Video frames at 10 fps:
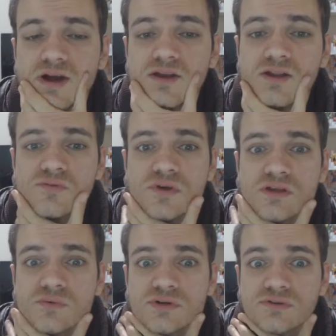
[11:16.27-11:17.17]
I don't know if
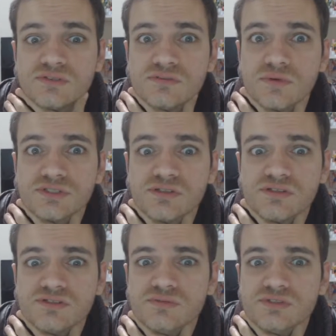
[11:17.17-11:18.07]
anyone else is watching
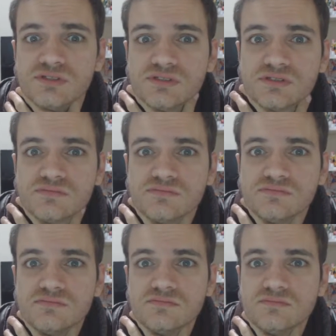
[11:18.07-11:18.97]
this who was into,
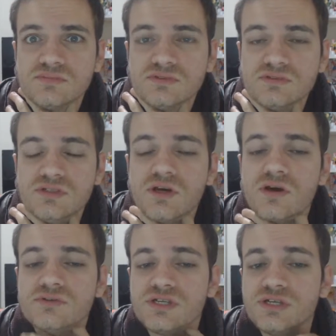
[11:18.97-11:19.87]

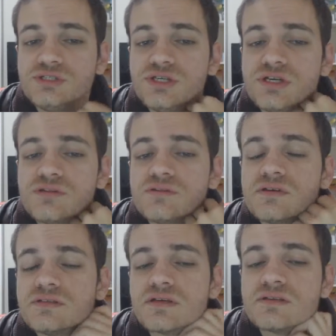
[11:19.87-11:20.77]
teaching and
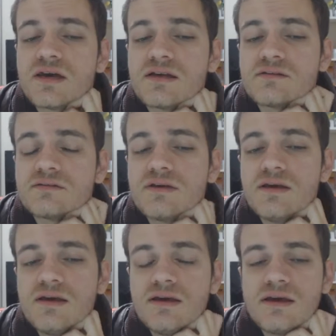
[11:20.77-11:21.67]
things like that, and
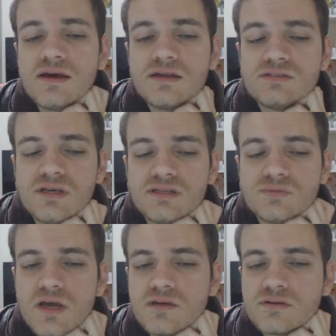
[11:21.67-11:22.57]

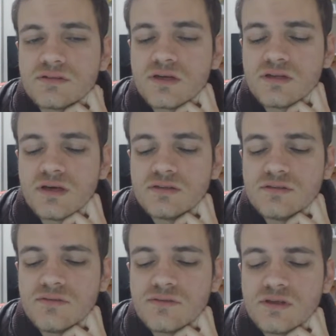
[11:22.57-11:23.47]
it's weird because I
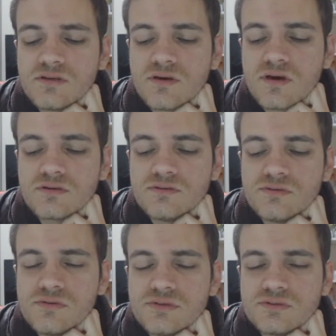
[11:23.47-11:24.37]
didn't think I could
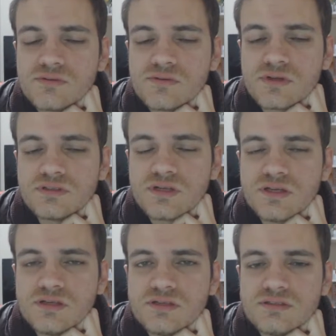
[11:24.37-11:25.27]
do this sort of thing
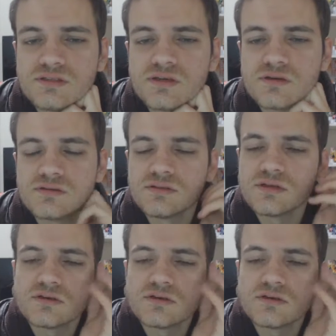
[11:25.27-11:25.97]
10 years ago.